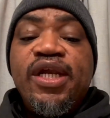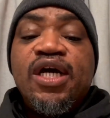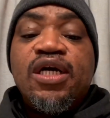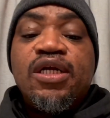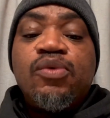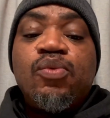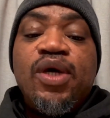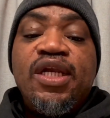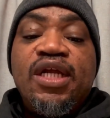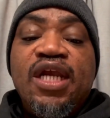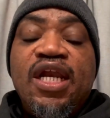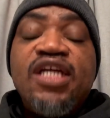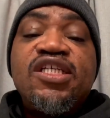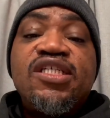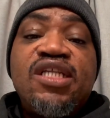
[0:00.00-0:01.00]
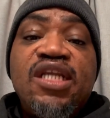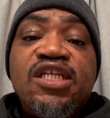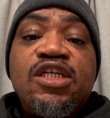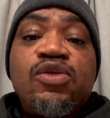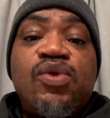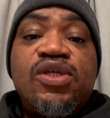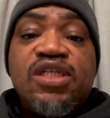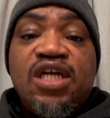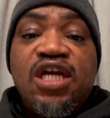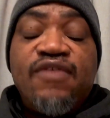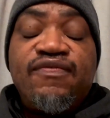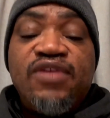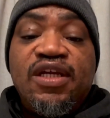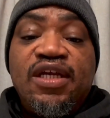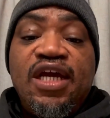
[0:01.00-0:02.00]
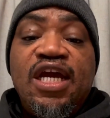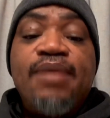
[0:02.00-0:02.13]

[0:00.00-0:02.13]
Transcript: the legislation was crafted,